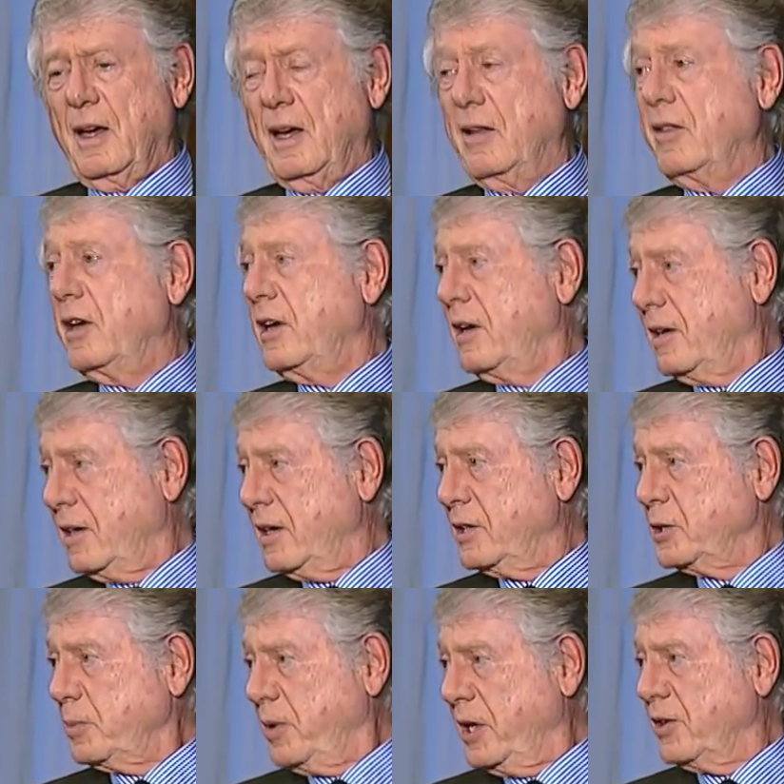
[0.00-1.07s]
And they had
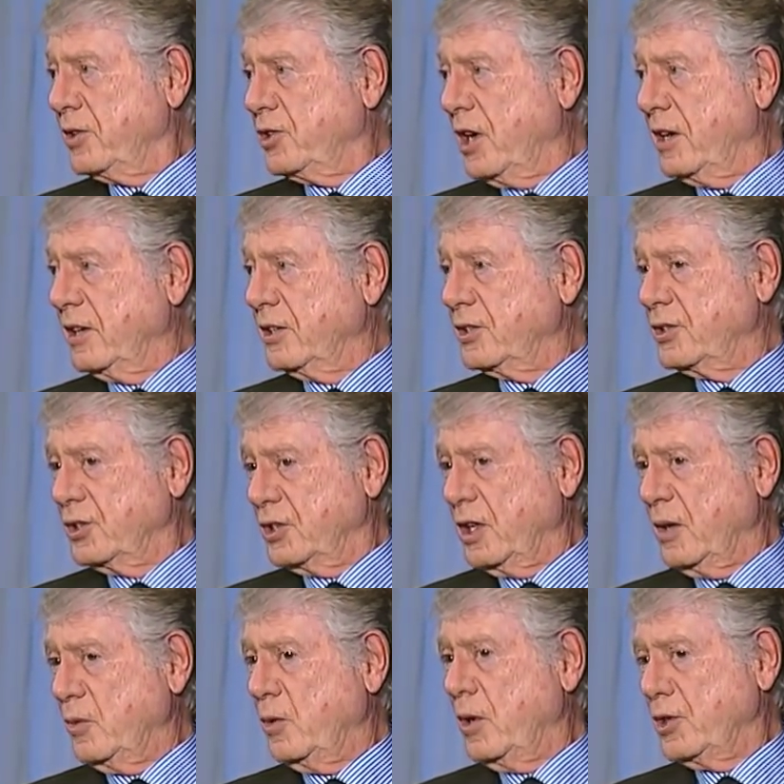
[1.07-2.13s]
asked Peter Jennings the
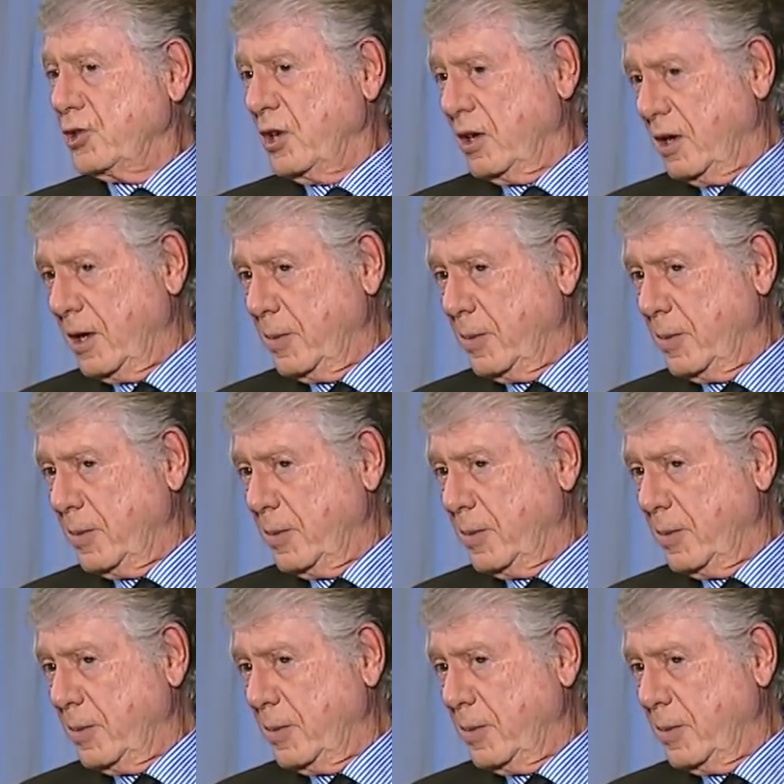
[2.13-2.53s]
same question.